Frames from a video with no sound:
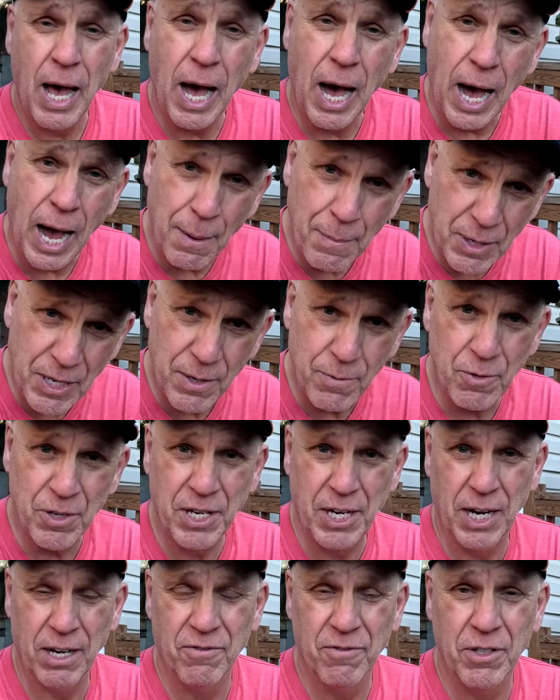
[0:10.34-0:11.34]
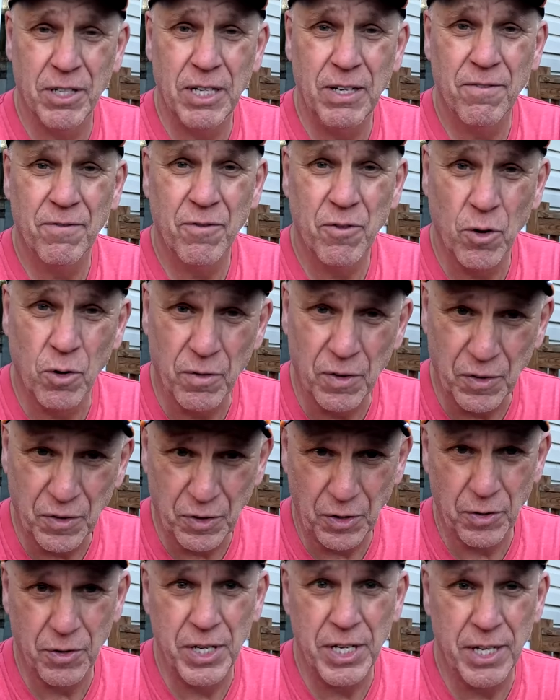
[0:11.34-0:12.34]
I've been in recovery for over
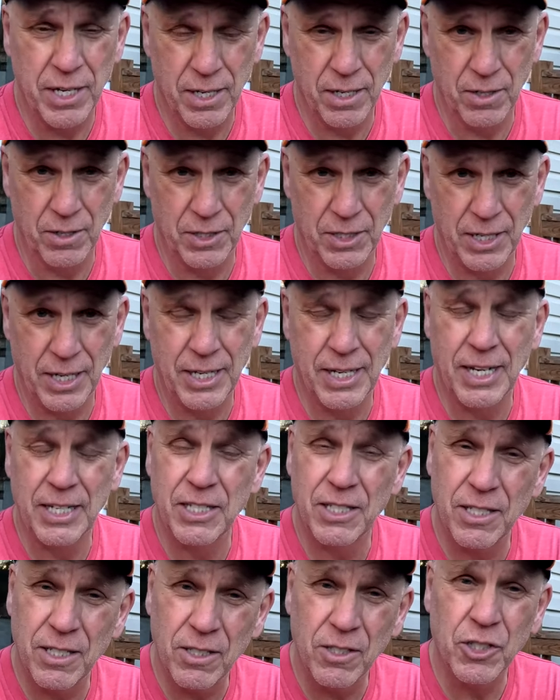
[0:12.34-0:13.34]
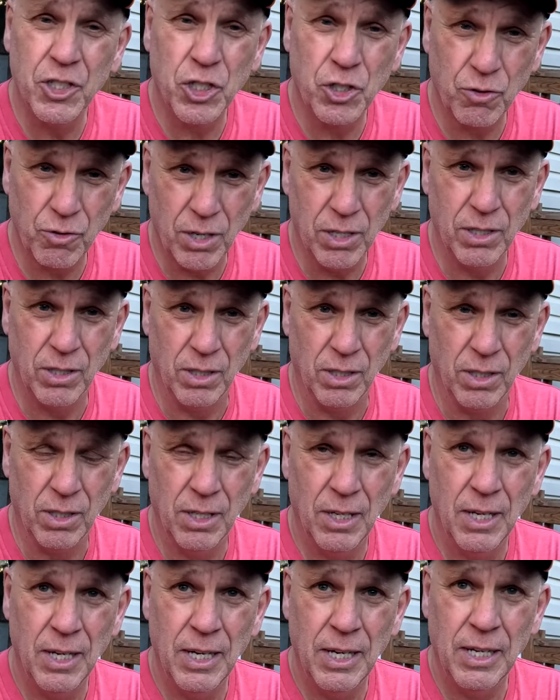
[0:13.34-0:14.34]
30 years and I still struggle
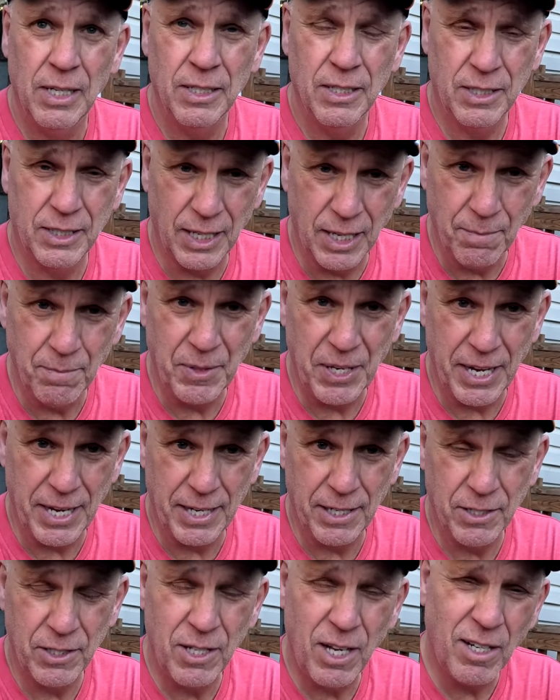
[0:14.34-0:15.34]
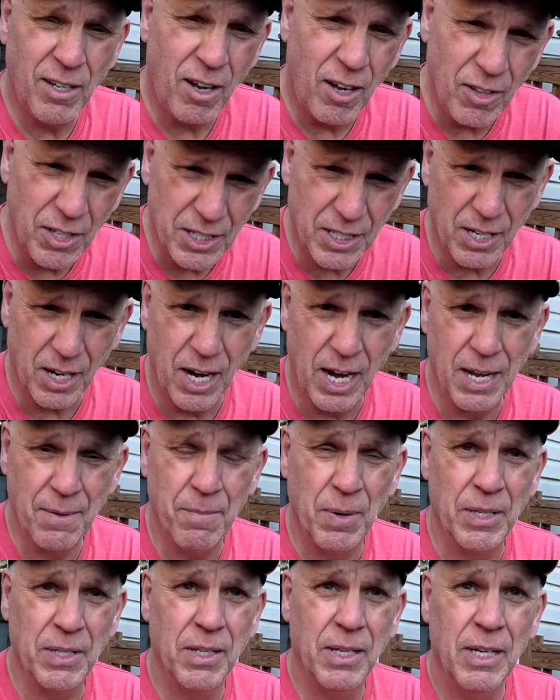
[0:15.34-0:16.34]
some days, not all the time,
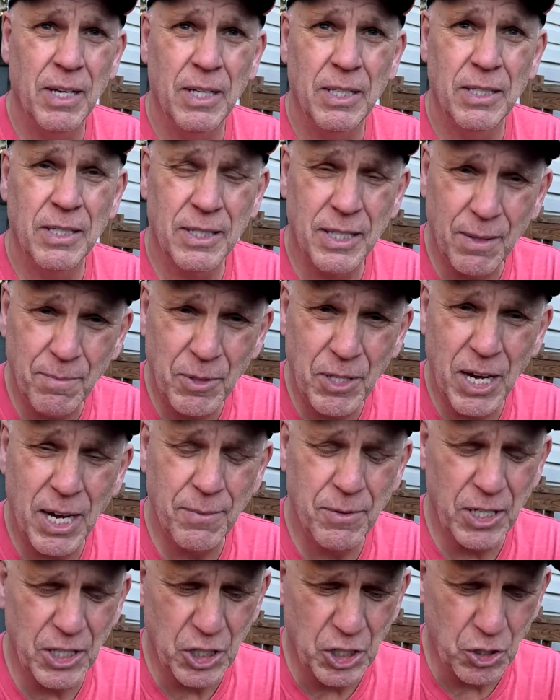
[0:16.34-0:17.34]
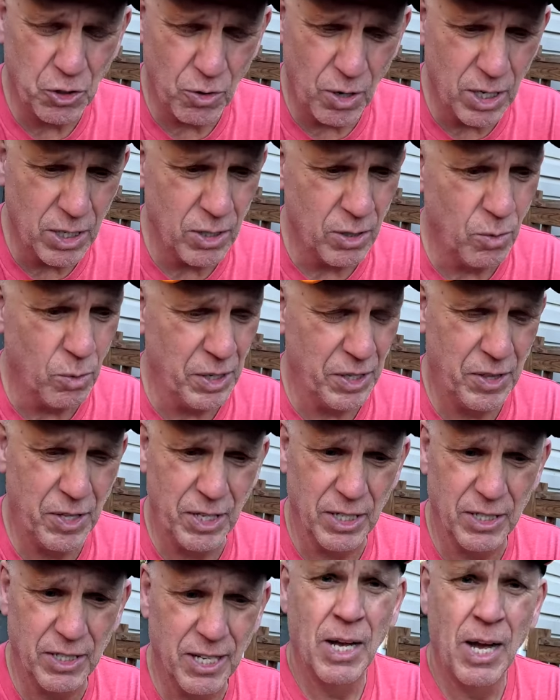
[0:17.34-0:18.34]
but sometimes I struggle with
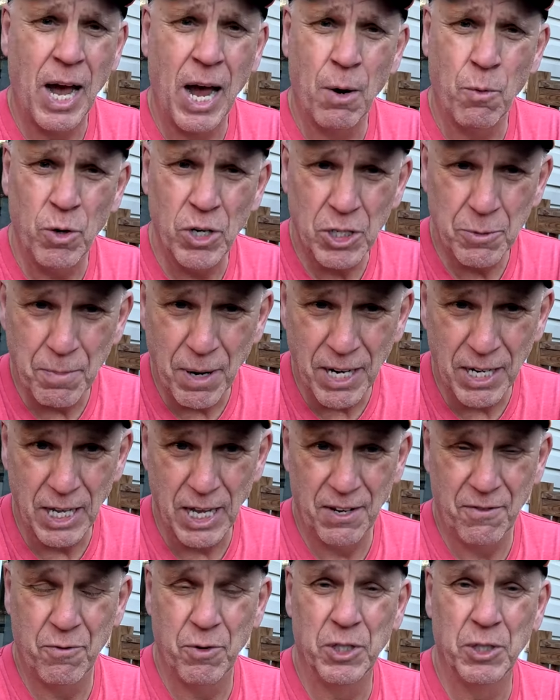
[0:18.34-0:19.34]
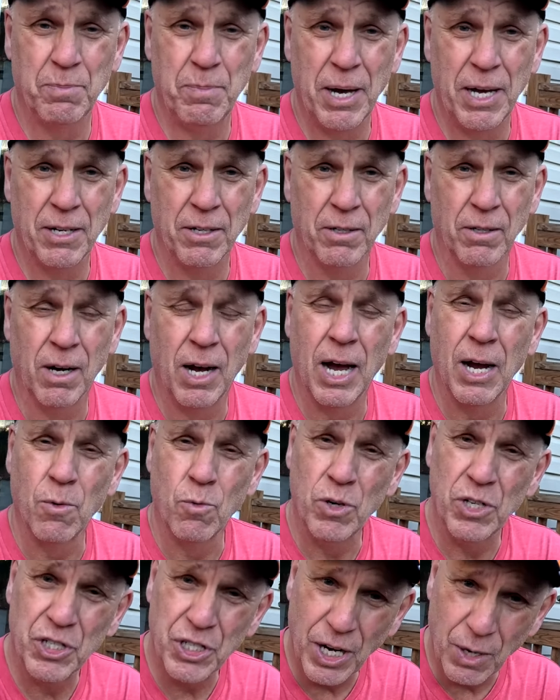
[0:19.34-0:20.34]
this. I wish my life was better. I
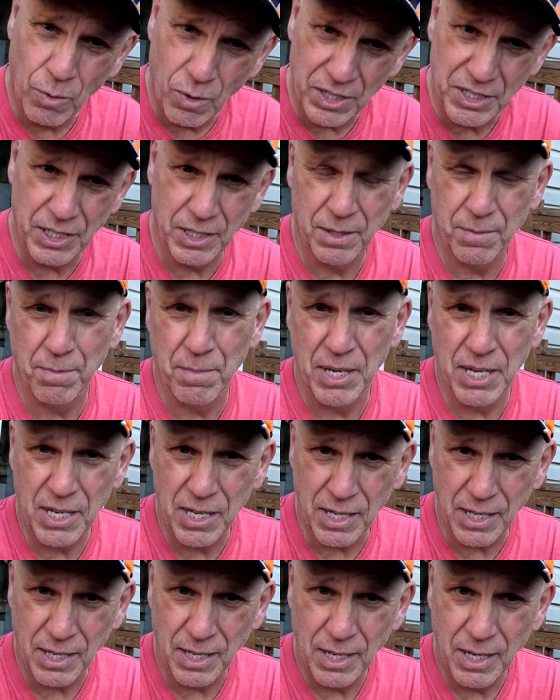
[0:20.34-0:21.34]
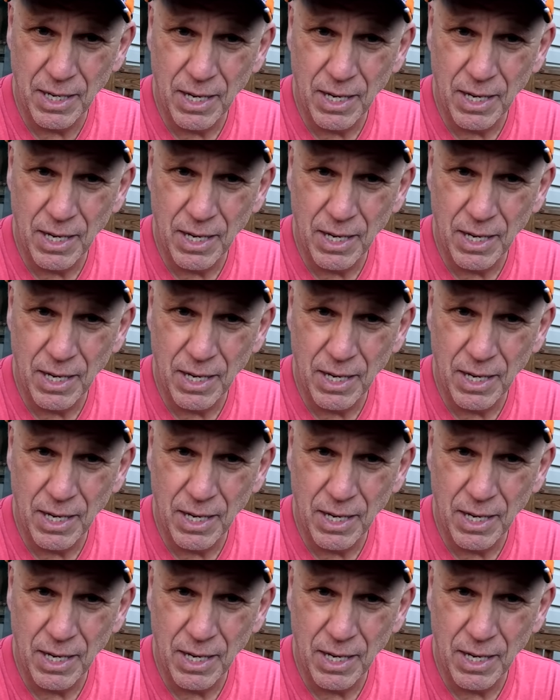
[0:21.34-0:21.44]
wish I wasn't me.